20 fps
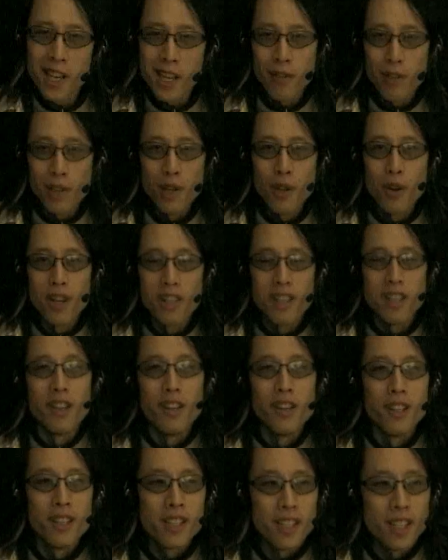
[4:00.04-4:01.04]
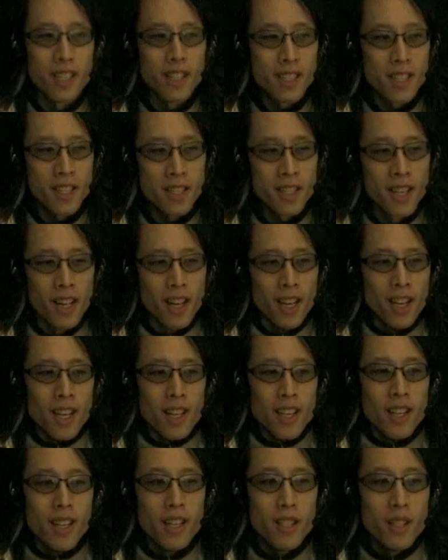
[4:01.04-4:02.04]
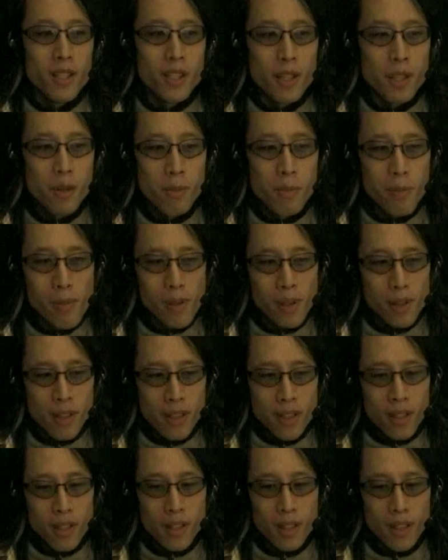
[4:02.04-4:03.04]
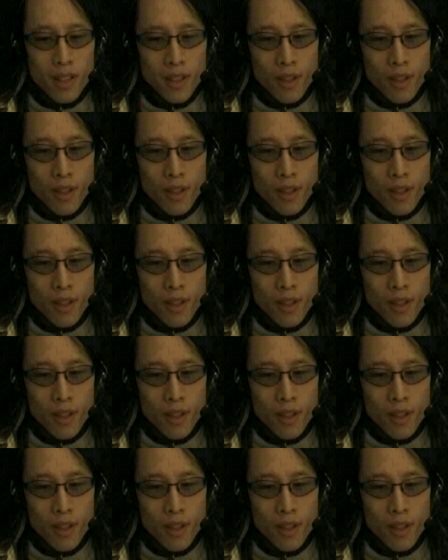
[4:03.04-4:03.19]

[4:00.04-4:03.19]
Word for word: kind of annoyed you know it's it's just these these the,